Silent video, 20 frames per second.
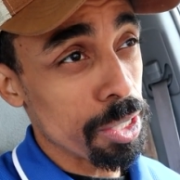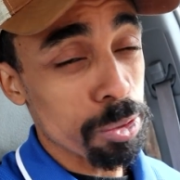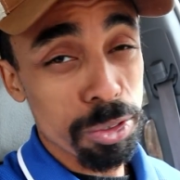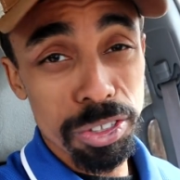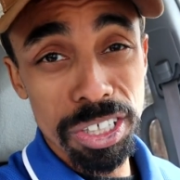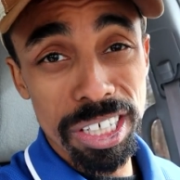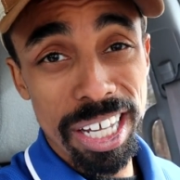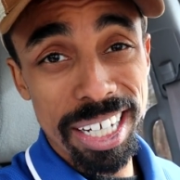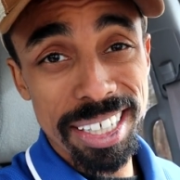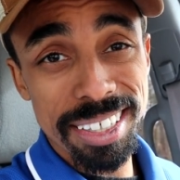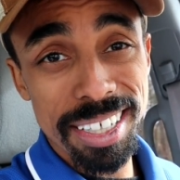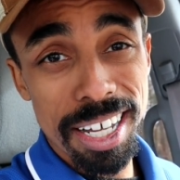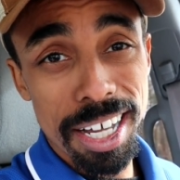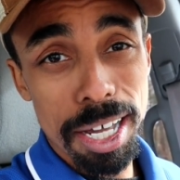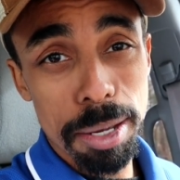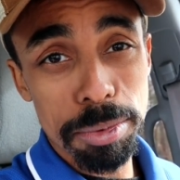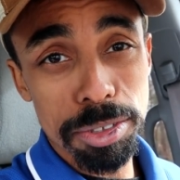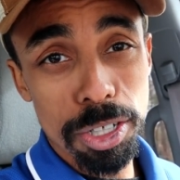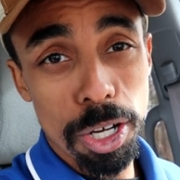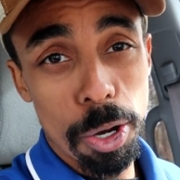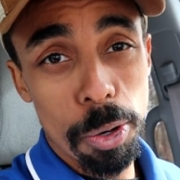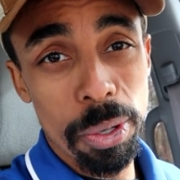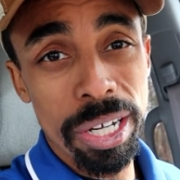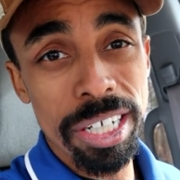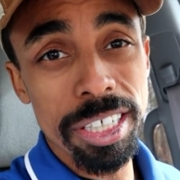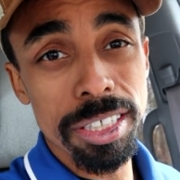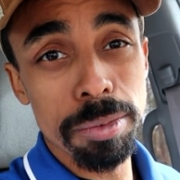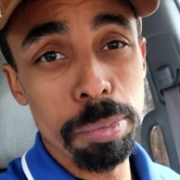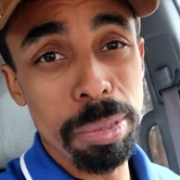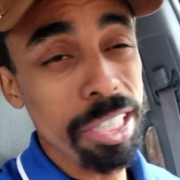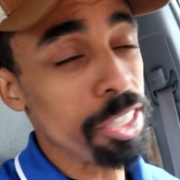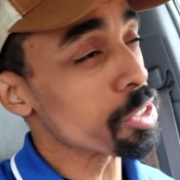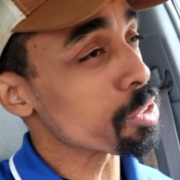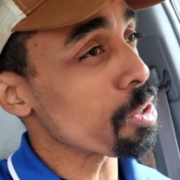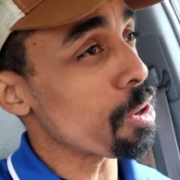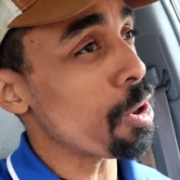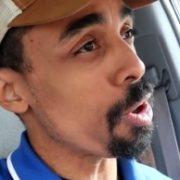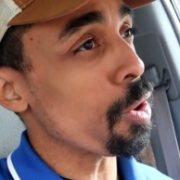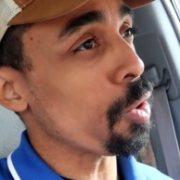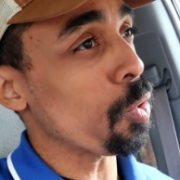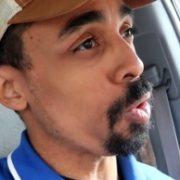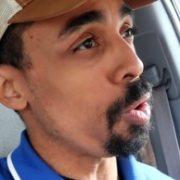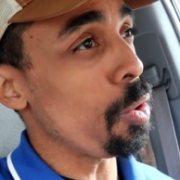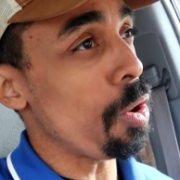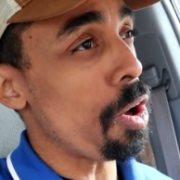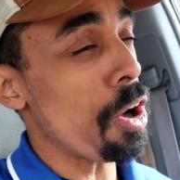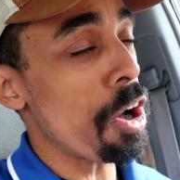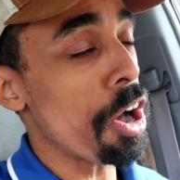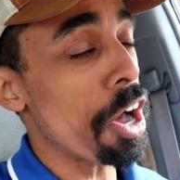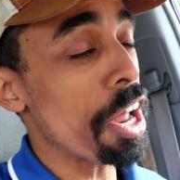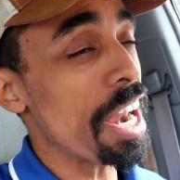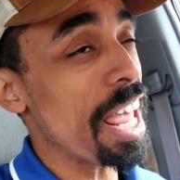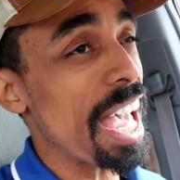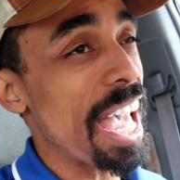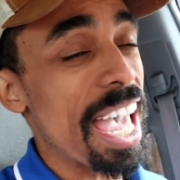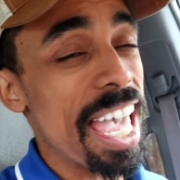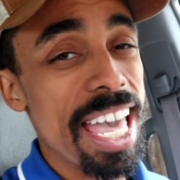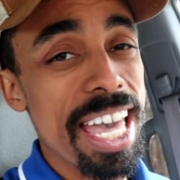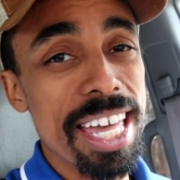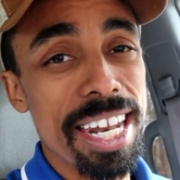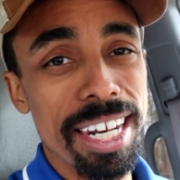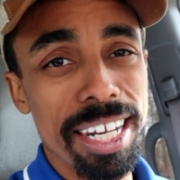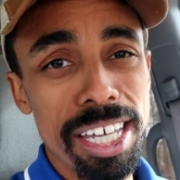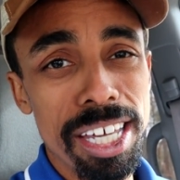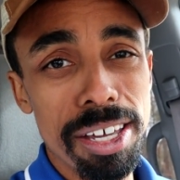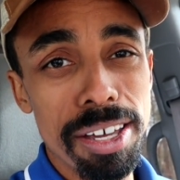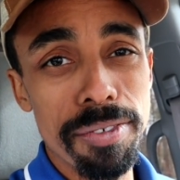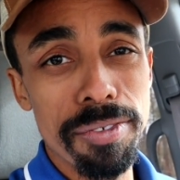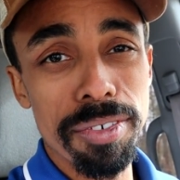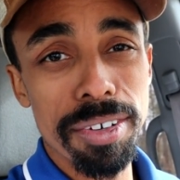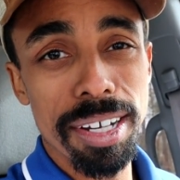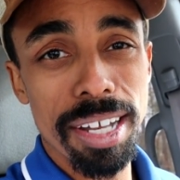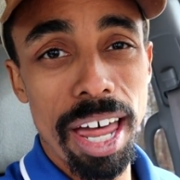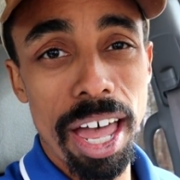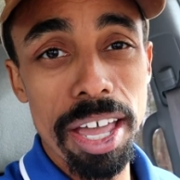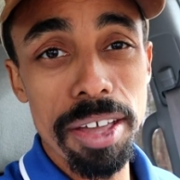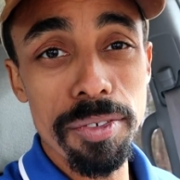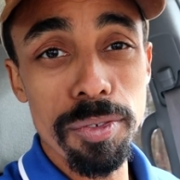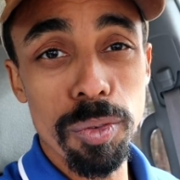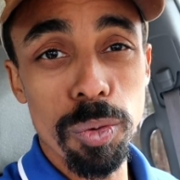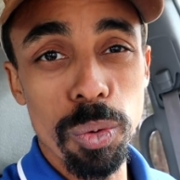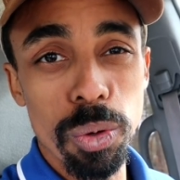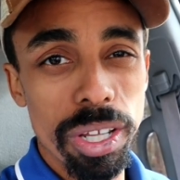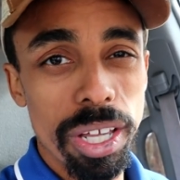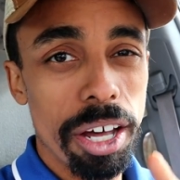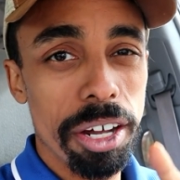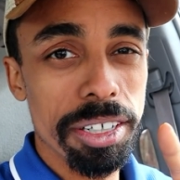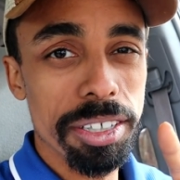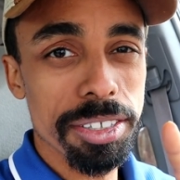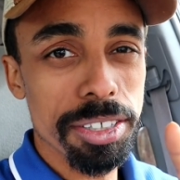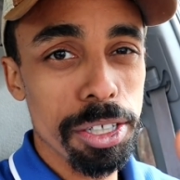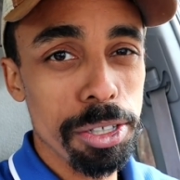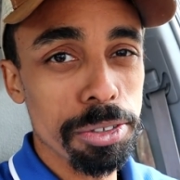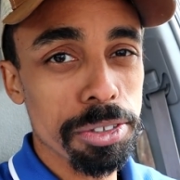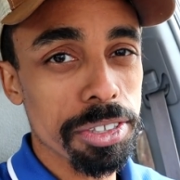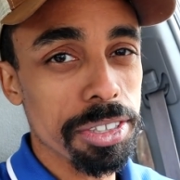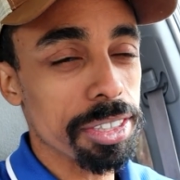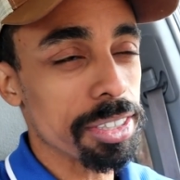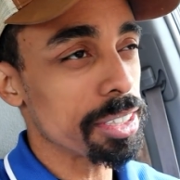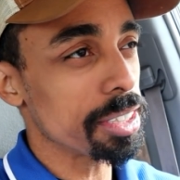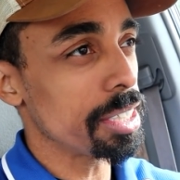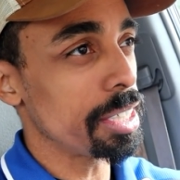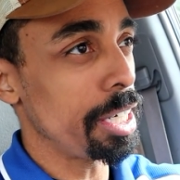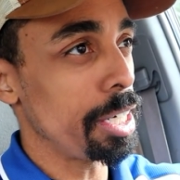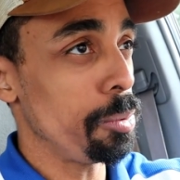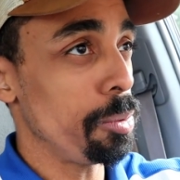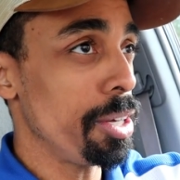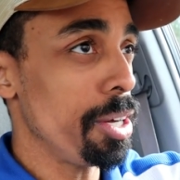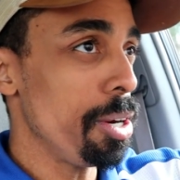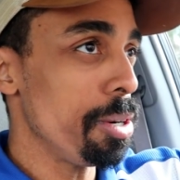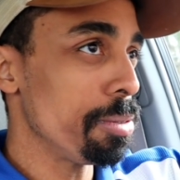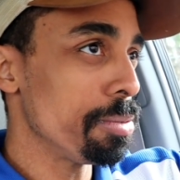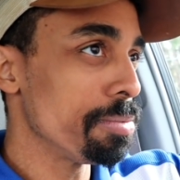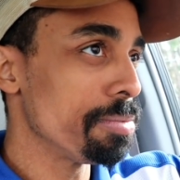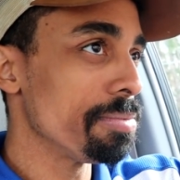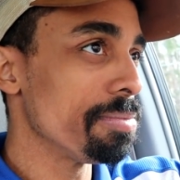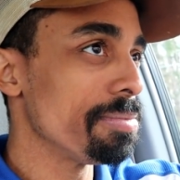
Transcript: See you next time. As always, be strong, grow on, and live life without excuses. Here we go.